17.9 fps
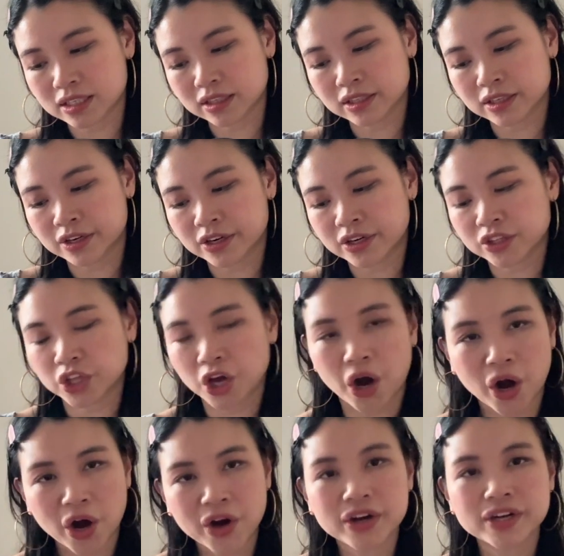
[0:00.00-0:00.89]
learn the
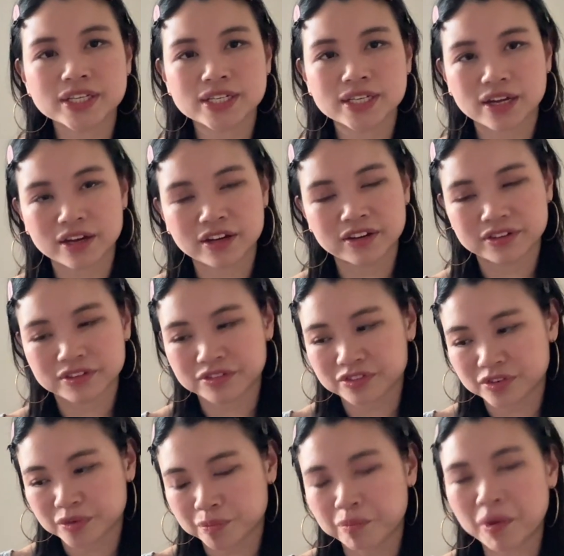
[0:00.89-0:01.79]
art
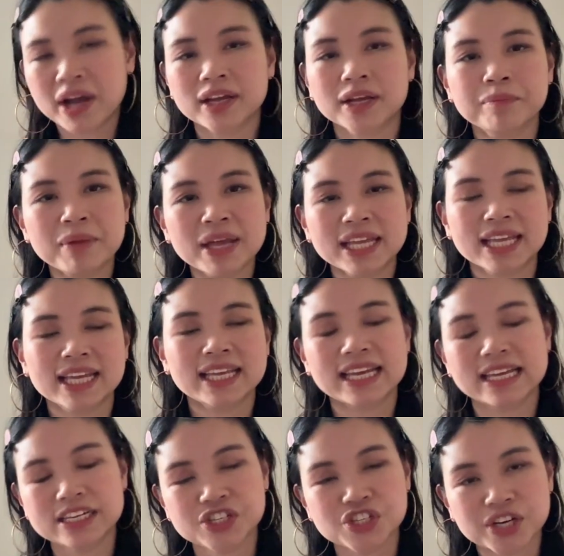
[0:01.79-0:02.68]
of manga making
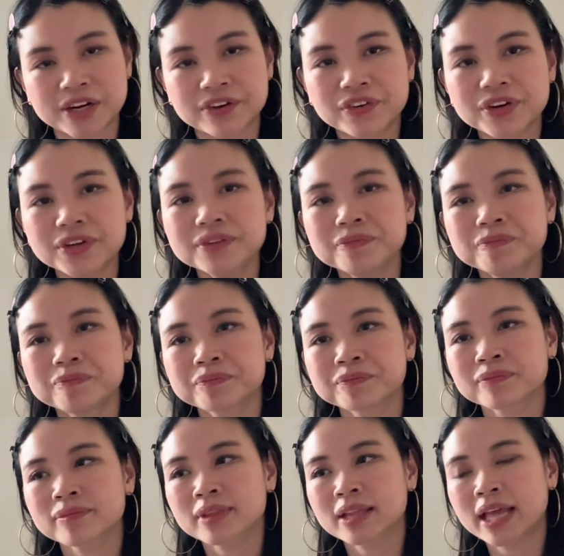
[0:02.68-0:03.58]
in general.
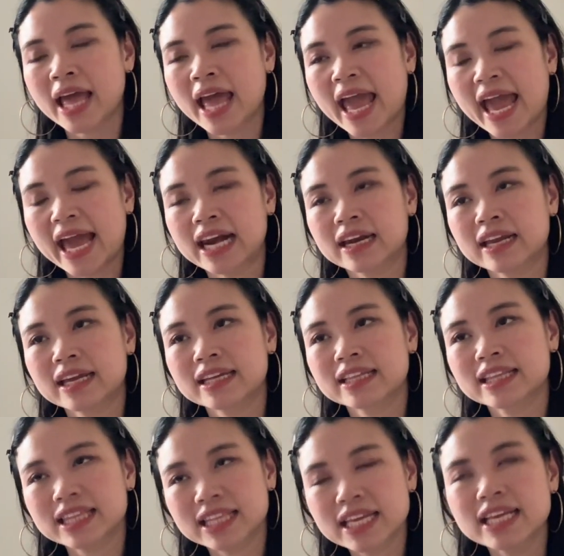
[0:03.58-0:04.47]
And I
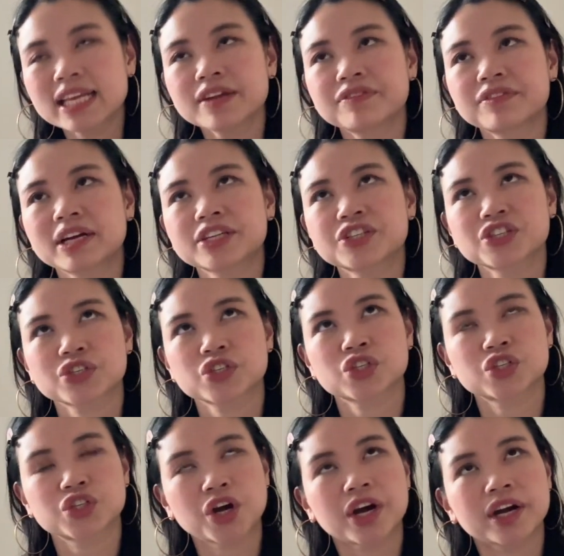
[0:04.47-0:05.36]
think if I just
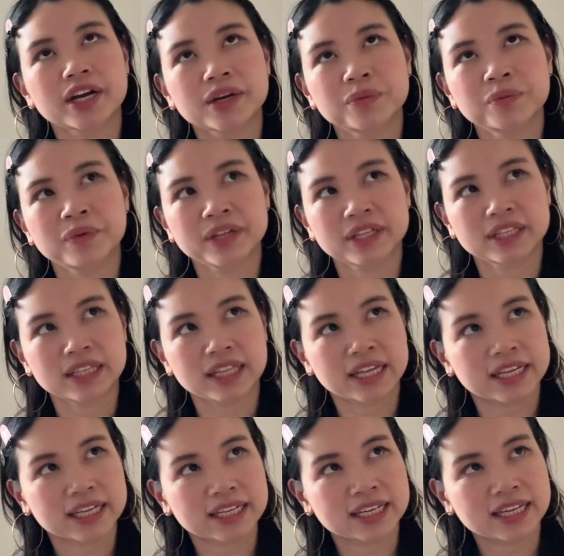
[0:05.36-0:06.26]
started with
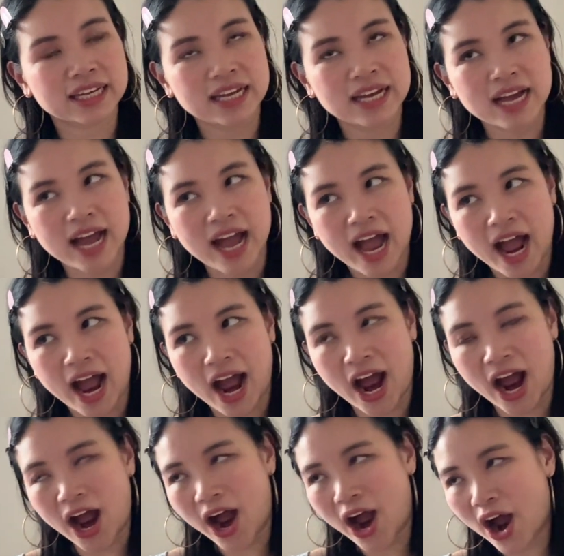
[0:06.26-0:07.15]
like
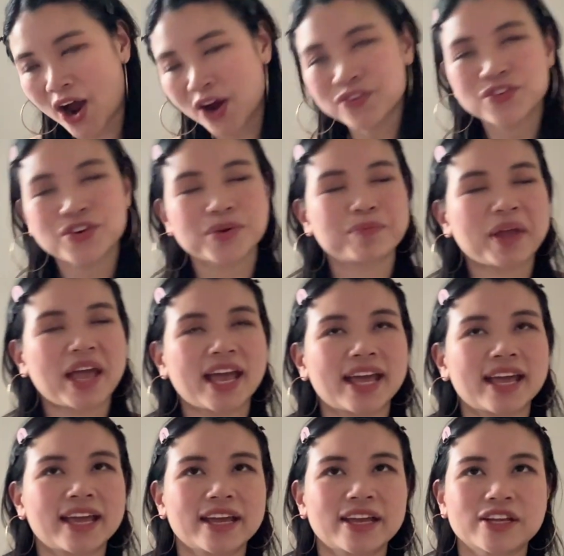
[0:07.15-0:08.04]

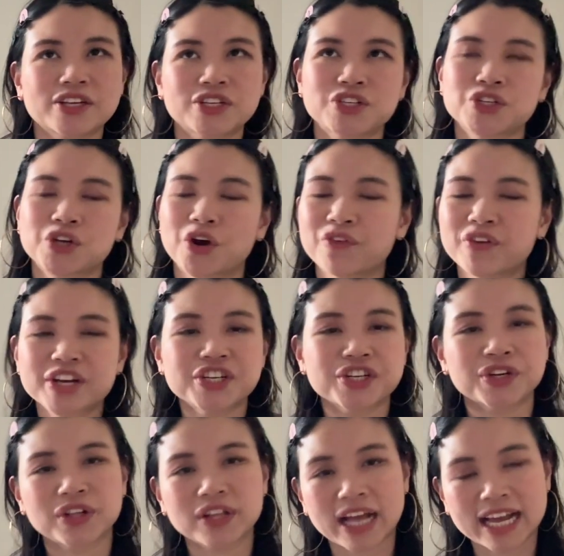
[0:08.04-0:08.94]
100-page
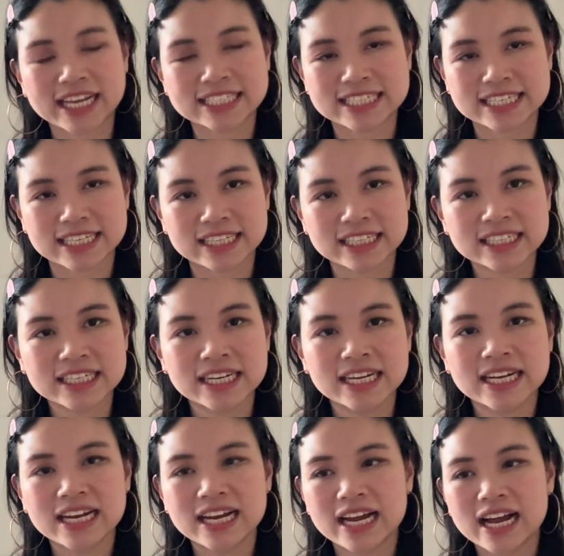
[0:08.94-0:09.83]
original idea,
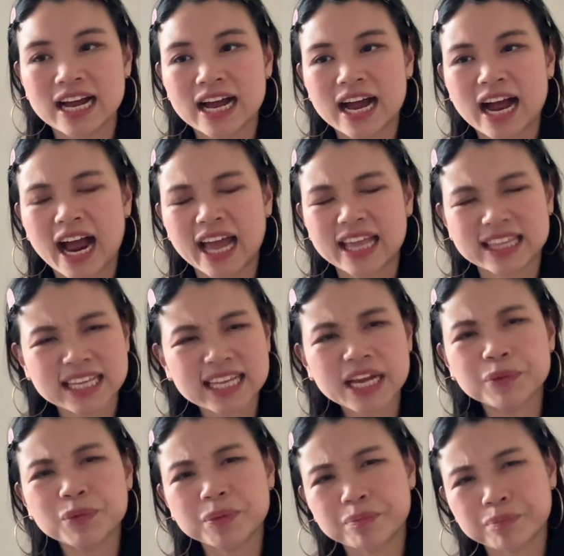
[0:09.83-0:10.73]
I think
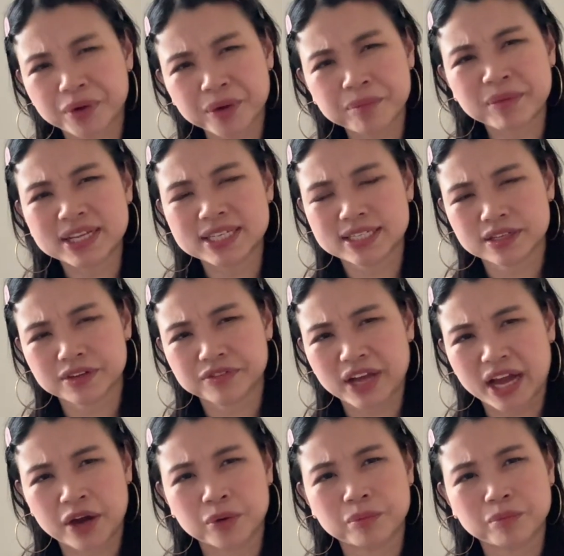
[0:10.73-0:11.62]
I would burn myself
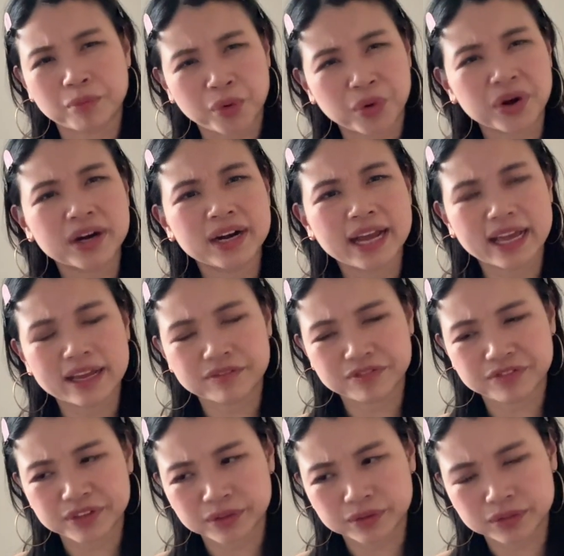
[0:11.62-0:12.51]
out more and
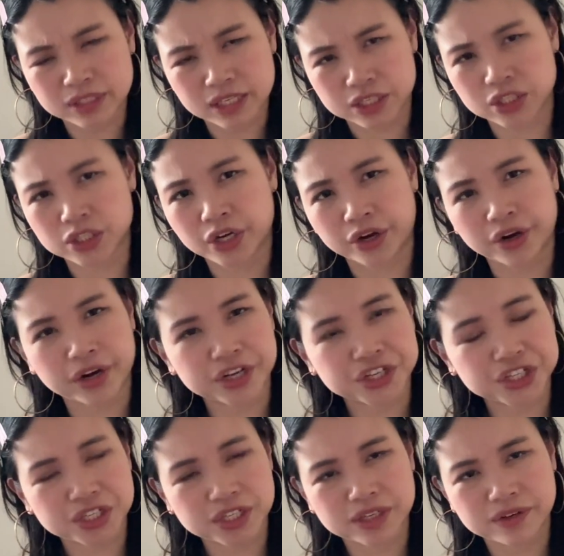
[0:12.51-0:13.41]
feel
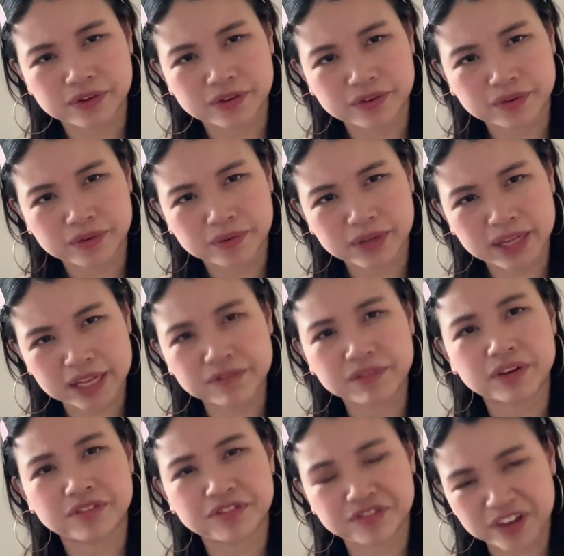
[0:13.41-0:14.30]
discouraged
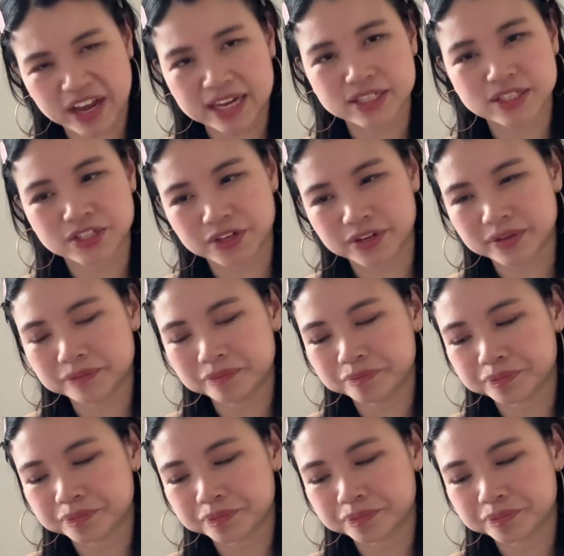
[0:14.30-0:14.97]
even faster.